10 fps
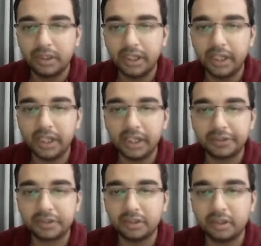
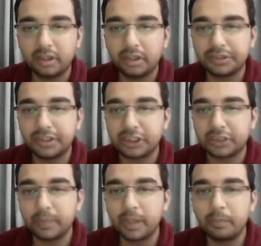creates a
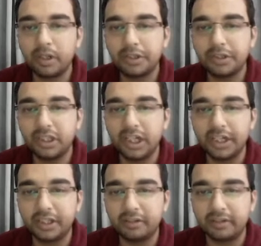6-membered
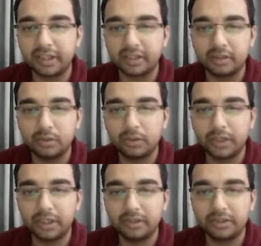chelated ring.
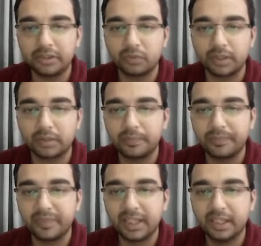Okay, this one.
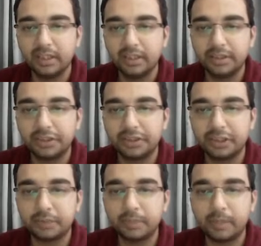The
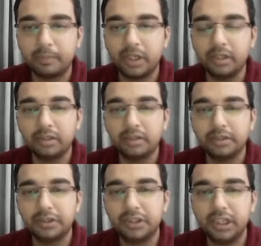6-membered
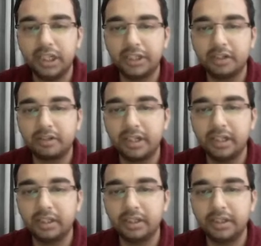chelated
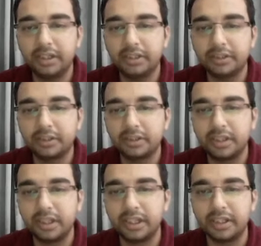ring is
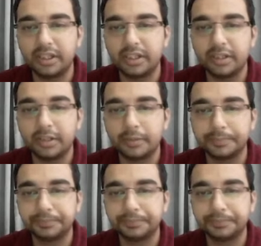created here.